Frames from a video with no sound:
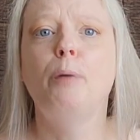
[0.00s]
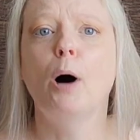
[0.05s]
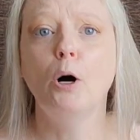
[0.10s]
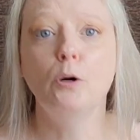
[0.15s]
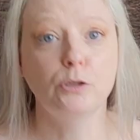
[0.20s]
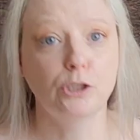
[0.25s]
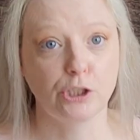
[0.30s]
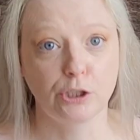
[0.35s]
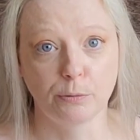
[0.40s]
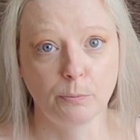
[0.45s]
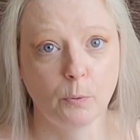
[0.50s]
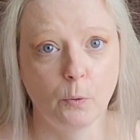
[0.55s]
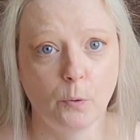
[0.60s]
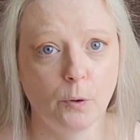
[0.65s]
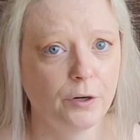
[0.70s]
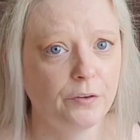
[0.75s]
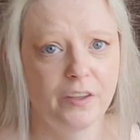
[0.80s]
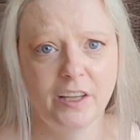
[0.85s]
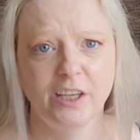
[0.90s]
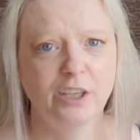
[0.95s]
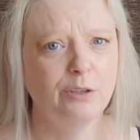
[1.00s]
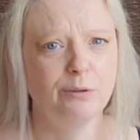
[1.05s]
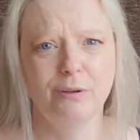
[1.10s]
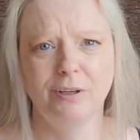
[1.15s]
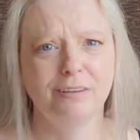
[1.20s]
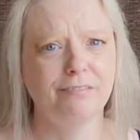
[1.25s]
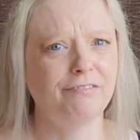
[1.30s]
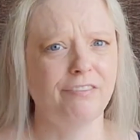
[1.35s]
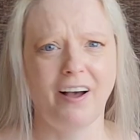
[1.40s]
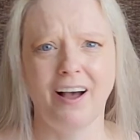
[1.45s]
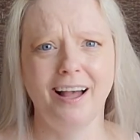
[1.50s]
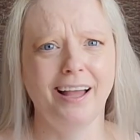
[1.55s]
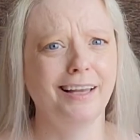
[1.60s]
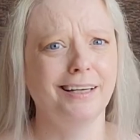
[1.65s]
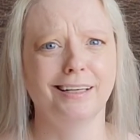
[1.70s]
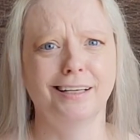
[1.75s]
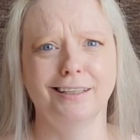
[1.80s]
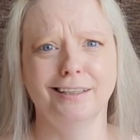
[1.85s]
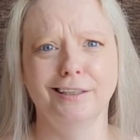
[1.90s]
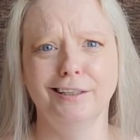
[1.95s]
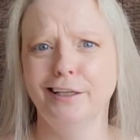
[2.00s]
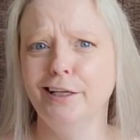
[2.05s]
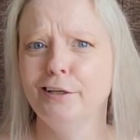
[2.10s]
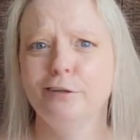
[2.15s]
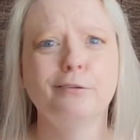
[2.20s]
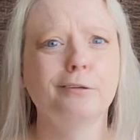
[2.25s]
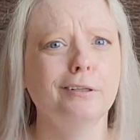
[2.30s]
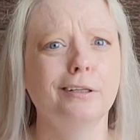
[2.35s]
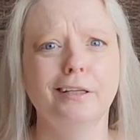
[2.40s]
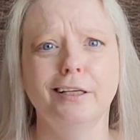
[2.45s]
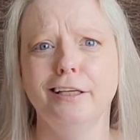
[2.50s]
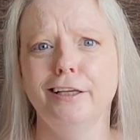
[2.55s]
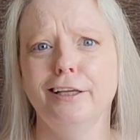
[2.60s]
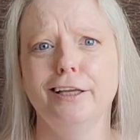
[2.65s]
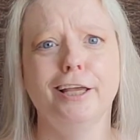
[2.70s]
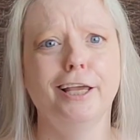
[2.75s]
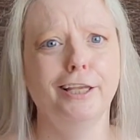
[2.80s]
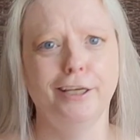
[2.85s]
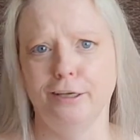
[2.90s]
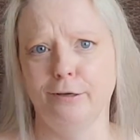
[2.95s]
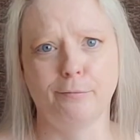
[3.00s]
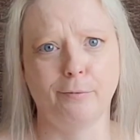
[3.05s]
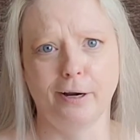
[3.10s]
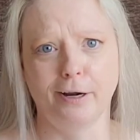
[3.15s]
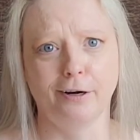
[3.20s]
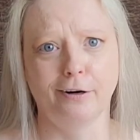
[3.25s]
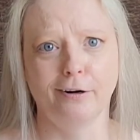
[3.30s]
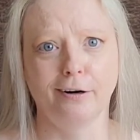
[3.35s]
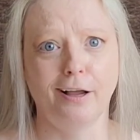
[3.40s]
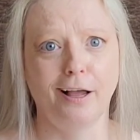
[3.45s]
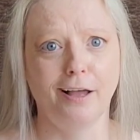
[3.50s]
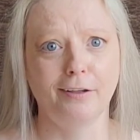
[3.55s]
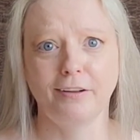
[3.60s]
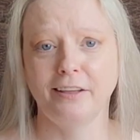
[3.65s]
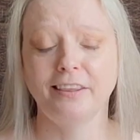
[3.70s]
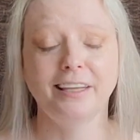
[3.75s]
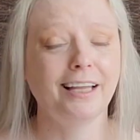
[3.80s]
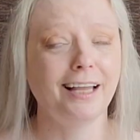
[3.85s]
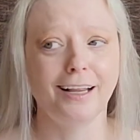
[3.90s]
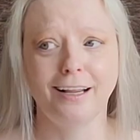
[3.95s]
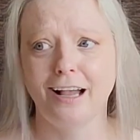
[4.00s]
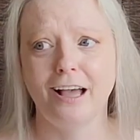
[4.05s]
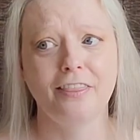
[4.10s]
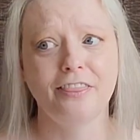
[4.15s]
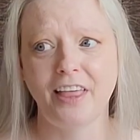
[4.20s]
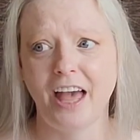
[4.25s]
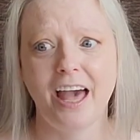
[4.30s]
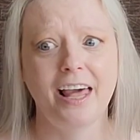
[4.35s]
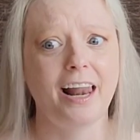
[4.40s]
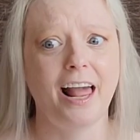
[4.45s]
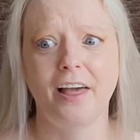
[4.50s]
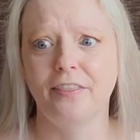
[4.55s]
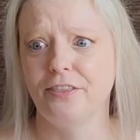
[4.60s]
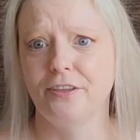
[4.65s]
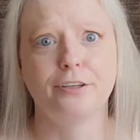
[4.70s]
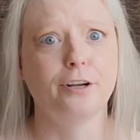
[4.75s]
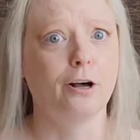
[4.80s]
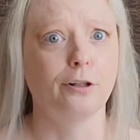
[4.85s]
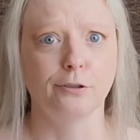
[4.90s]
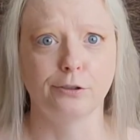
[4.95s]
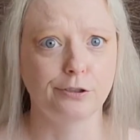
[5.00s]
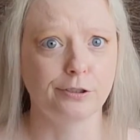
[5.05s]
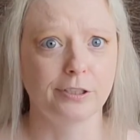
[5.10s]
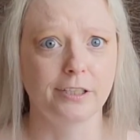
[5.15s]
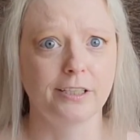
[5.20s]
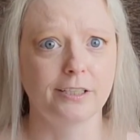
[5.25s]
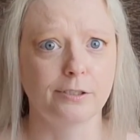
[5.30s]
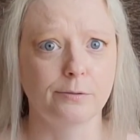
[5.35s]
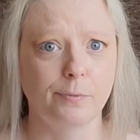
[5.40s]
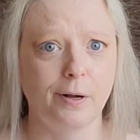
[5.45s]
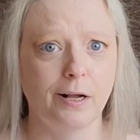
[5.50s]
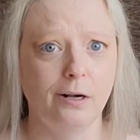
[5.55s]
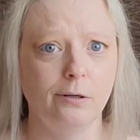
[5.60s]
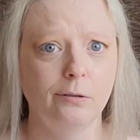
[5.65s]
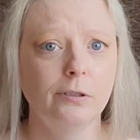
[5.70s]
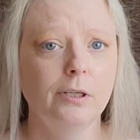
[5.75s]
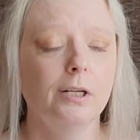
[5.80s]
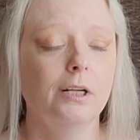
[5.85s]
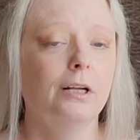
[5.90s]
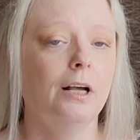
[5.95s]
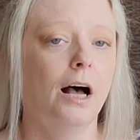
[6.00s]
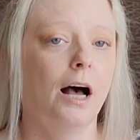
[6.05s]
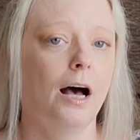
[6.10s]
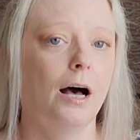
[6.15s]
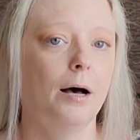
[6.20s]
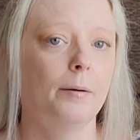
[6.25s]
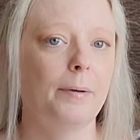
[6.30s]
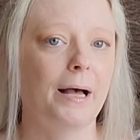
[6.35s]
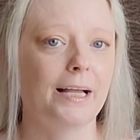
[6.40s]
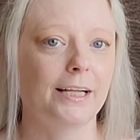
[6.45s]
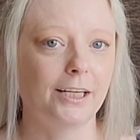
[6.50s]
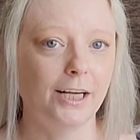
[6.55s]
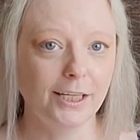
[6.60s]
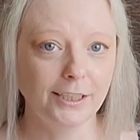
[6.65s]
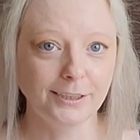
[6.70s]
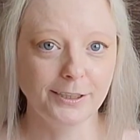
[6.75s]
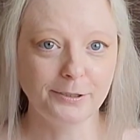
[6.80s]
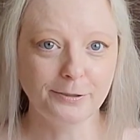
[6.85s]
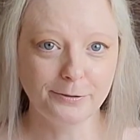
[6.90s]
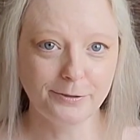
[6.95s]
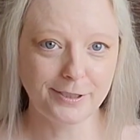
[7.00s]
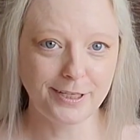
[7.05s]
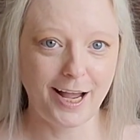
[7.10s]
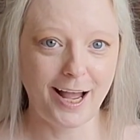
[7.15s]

poster board that you could find literally anywhere. I think I got that at the Dollar Tree as well. I cut little